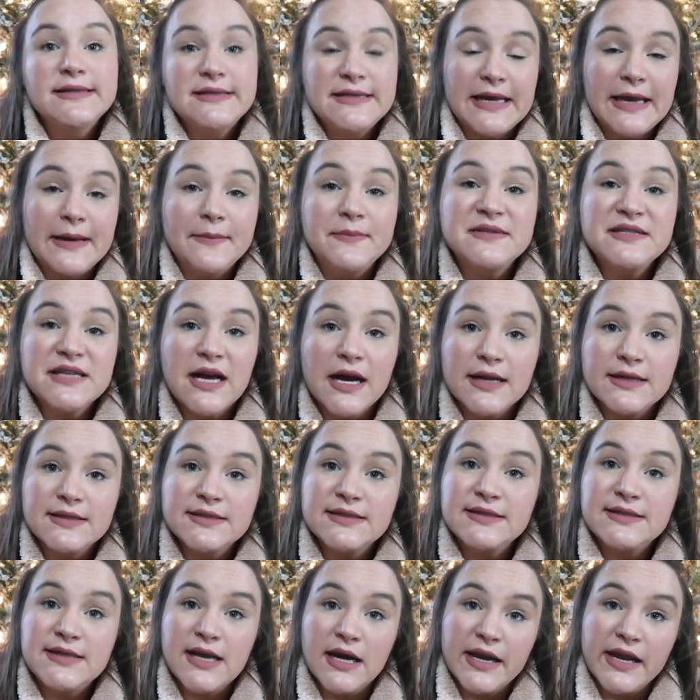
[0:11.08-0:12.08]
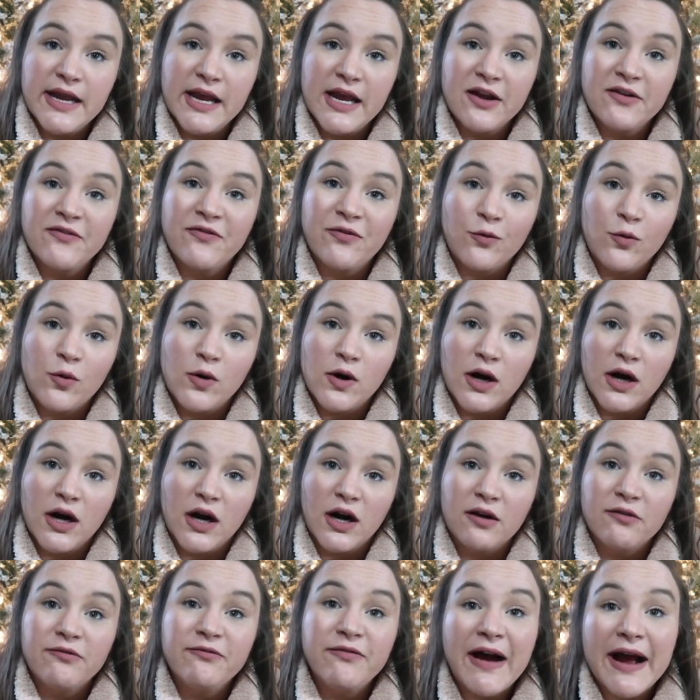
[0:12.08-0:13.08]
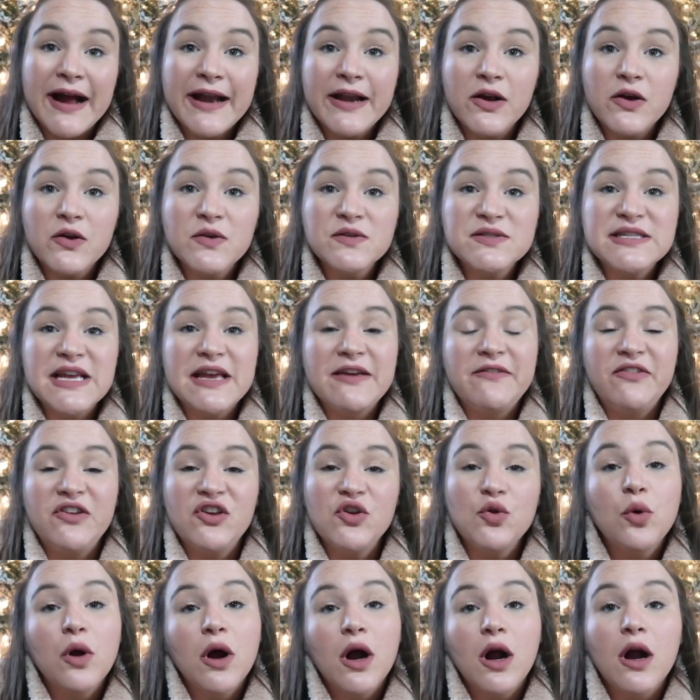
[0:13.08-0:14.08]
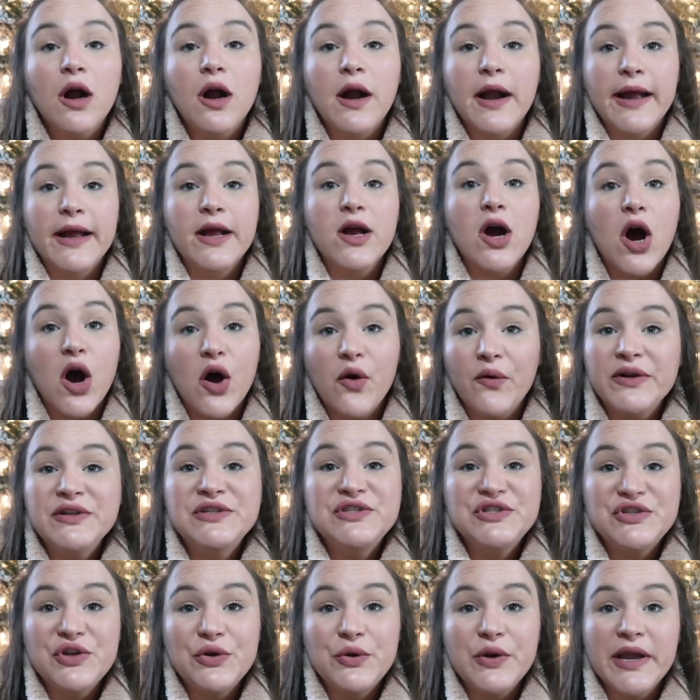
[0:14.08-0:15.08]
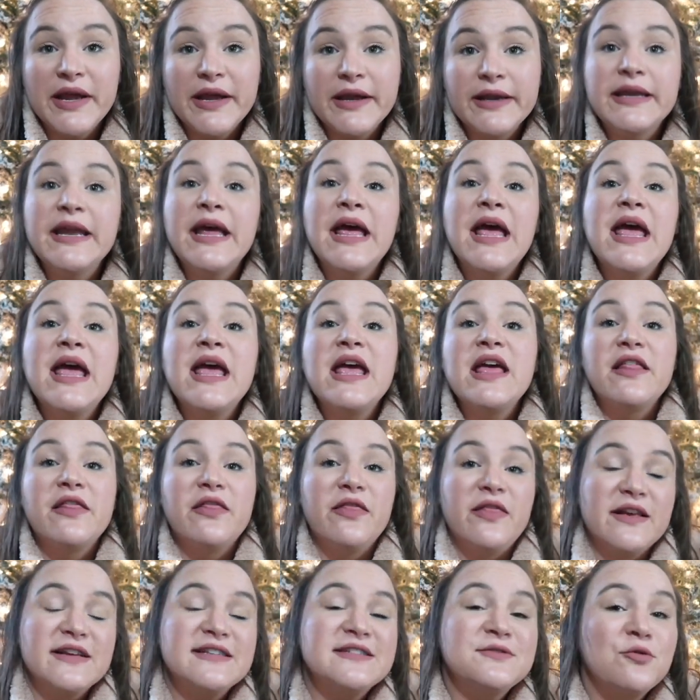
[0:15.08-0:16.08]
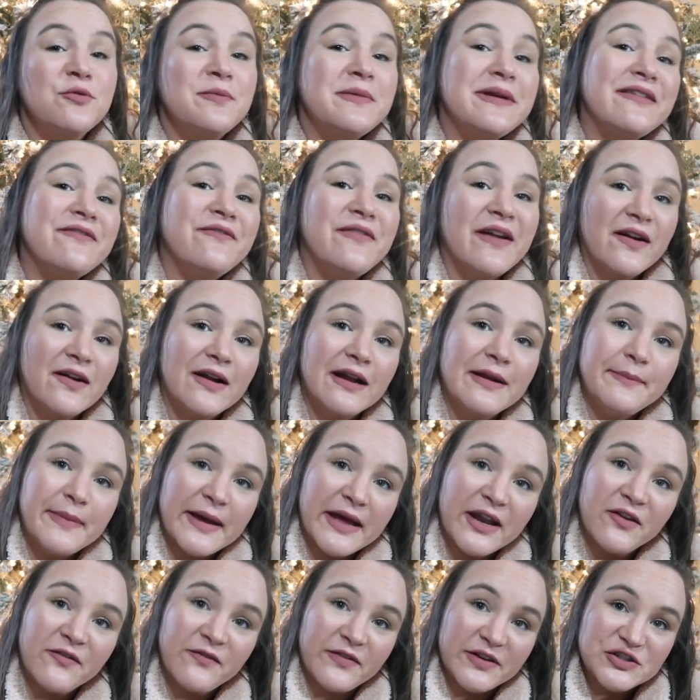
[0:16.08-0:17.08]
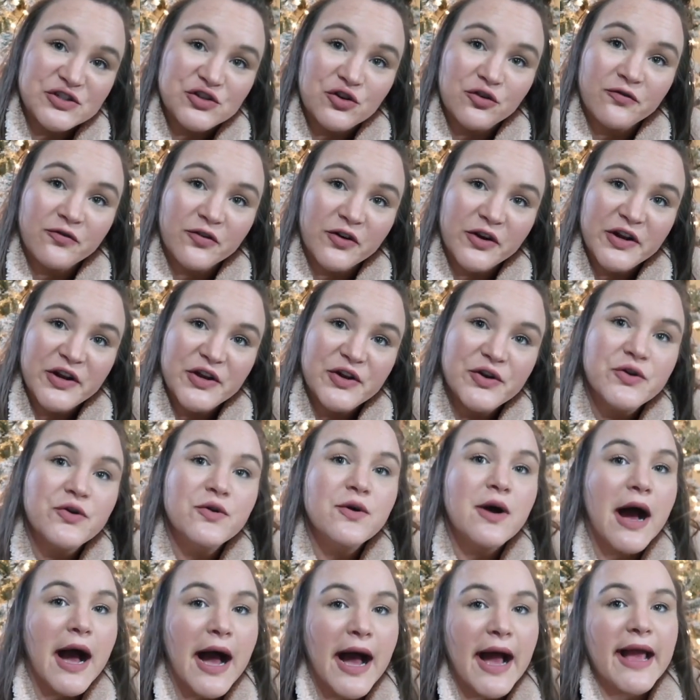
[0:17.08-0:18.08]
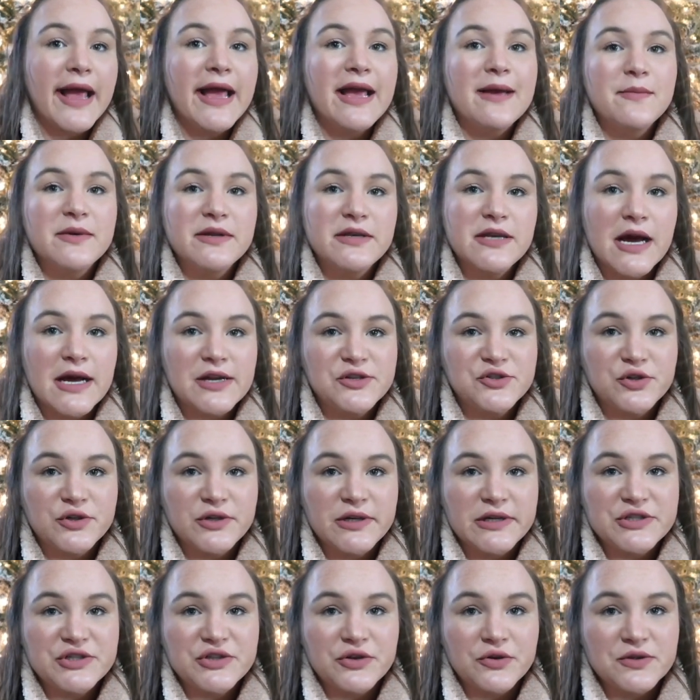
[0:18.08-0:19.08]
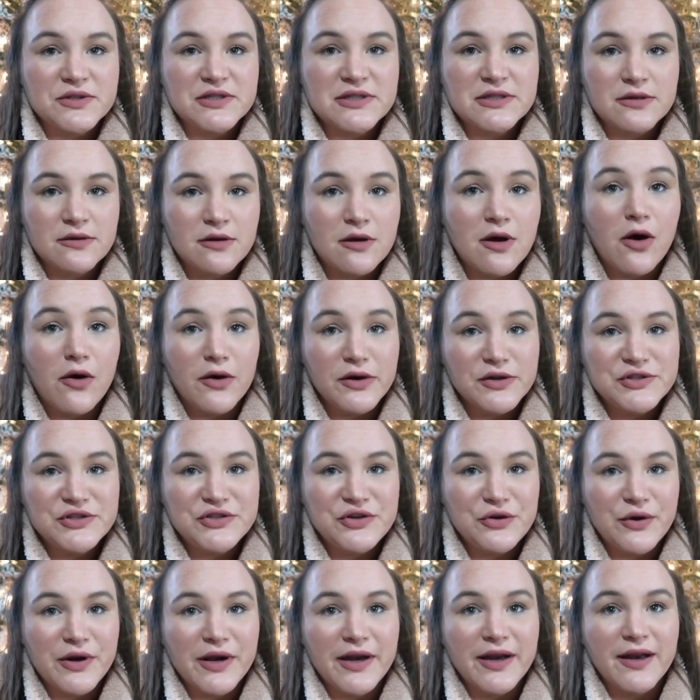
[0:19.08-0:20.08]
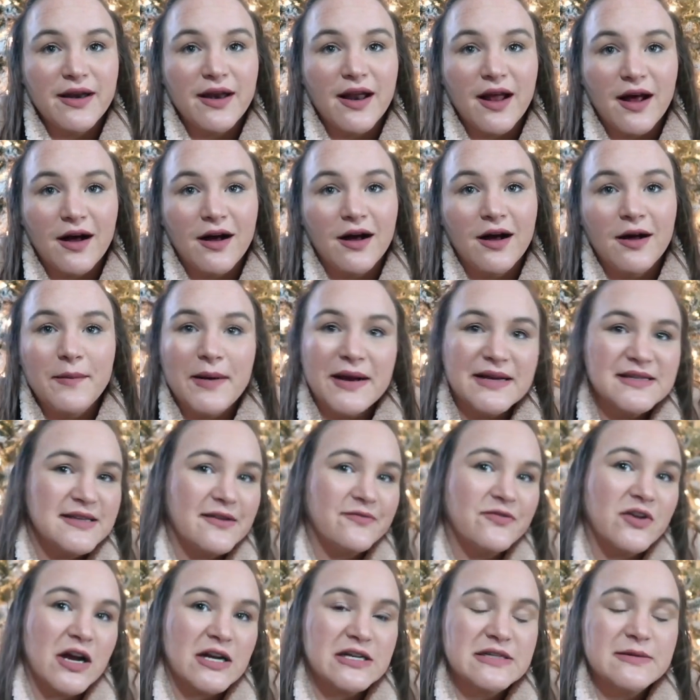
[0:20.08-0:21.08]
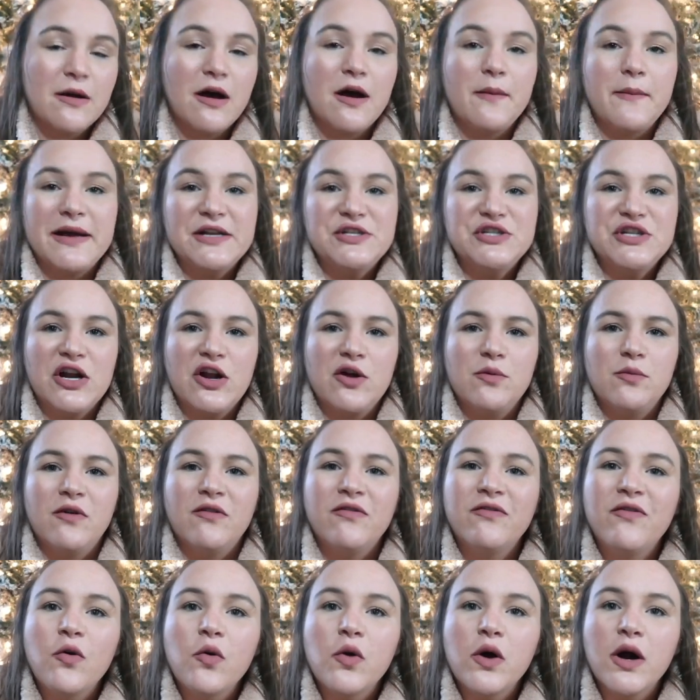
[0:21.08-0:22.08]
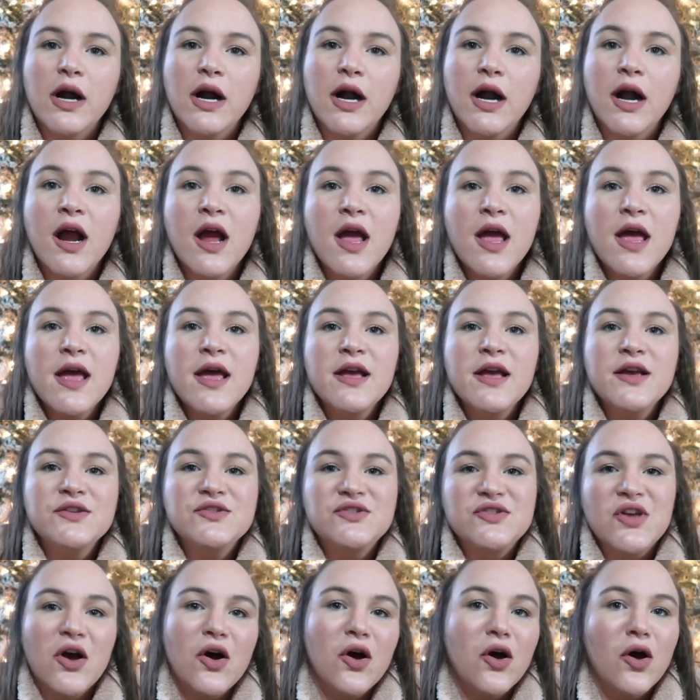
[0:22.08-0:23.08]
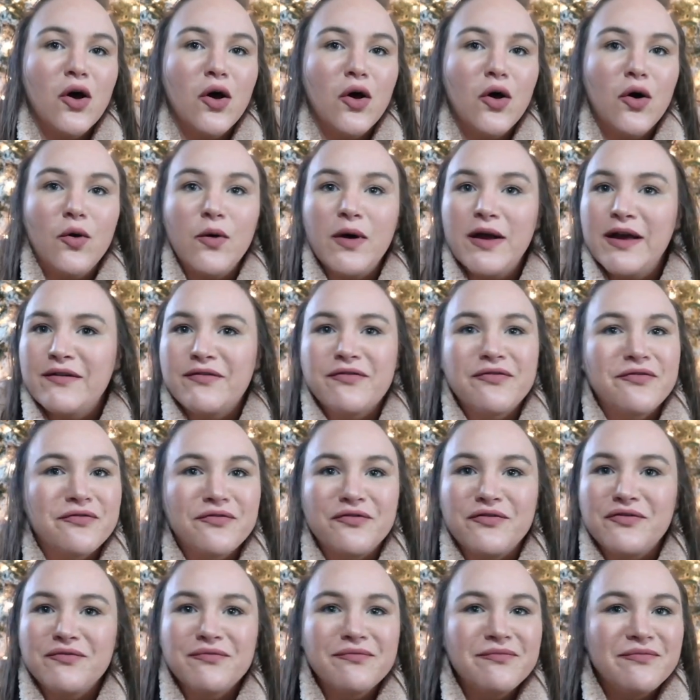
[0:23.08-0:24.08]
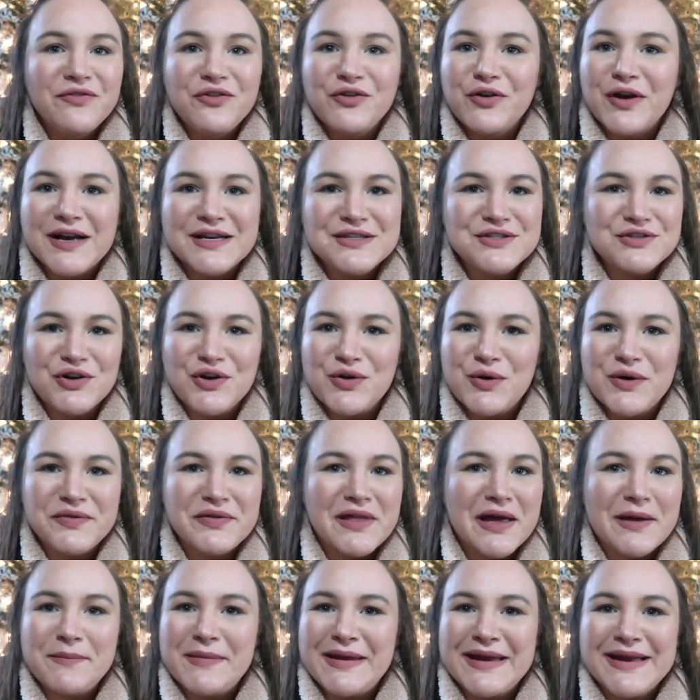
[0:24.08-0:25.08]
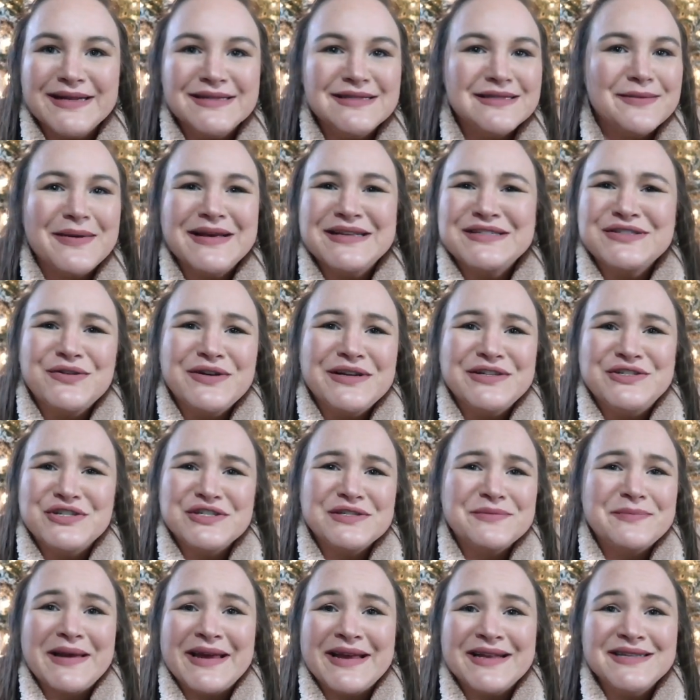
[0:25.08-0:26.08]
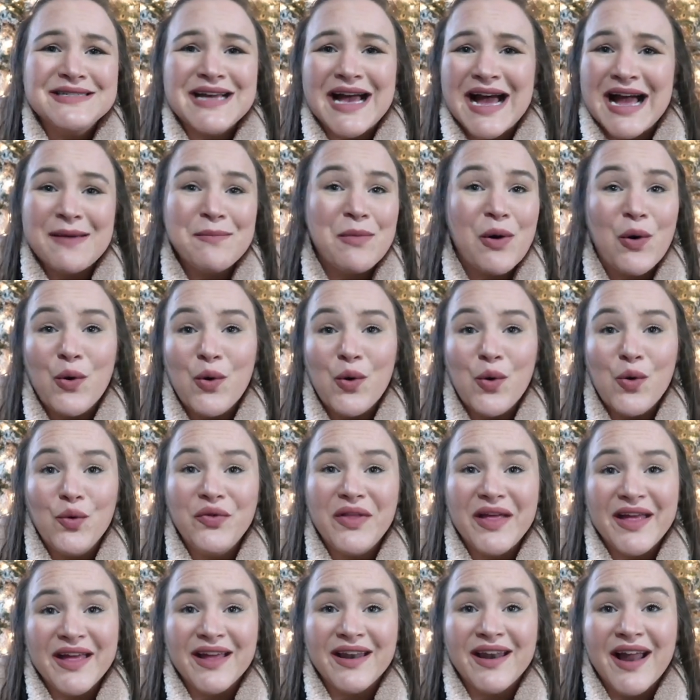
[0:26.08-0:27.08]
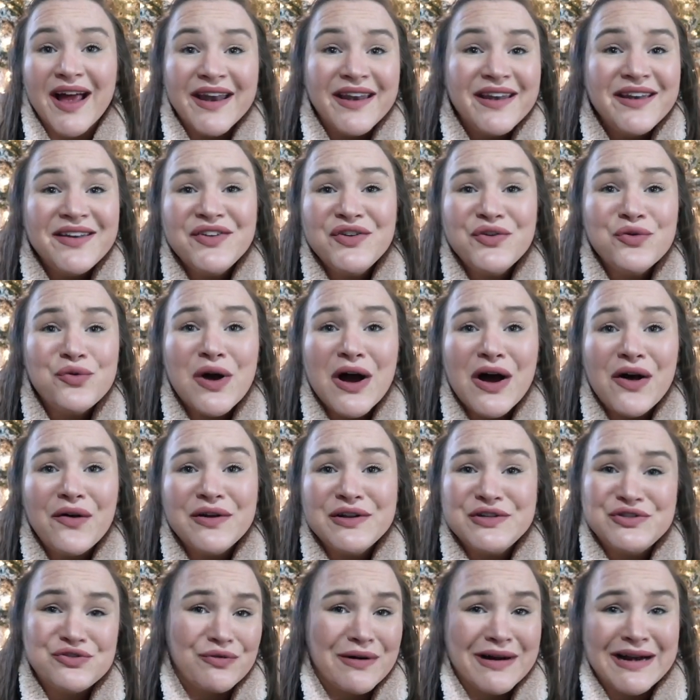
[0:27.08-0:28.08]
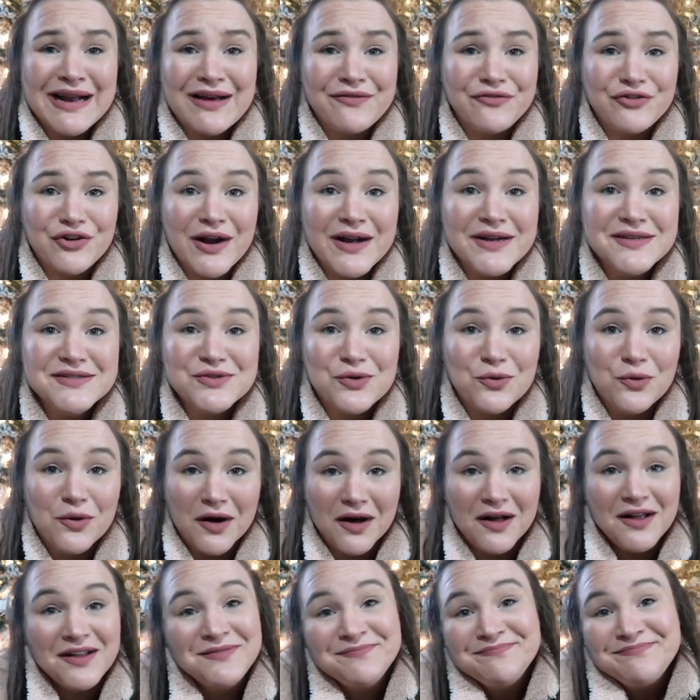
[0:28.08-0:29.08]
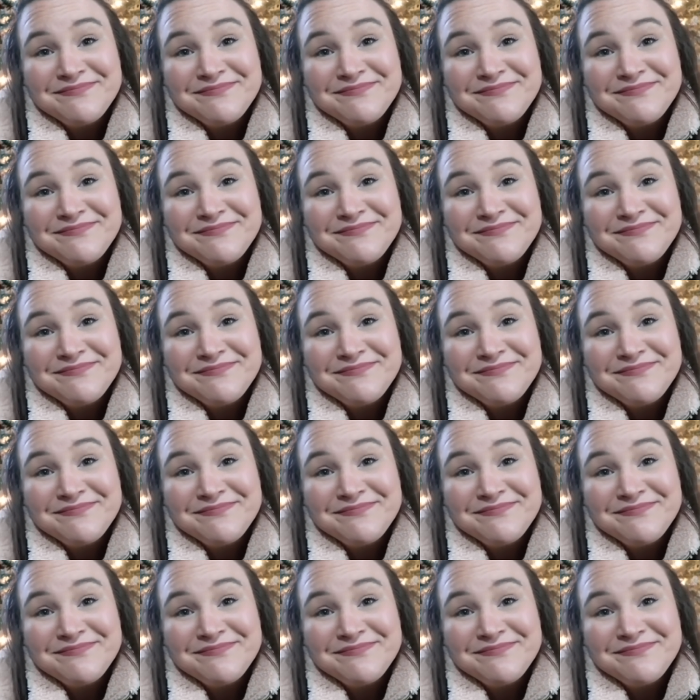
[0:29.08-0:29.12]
tips on studying for finals. If you are a college student, this will be very beneficial for you. I am a non-traditional college student, as I've talked about on my channel before. So if you guys don't know what that means, it basically just means I'm old and I didn't do college right after high school.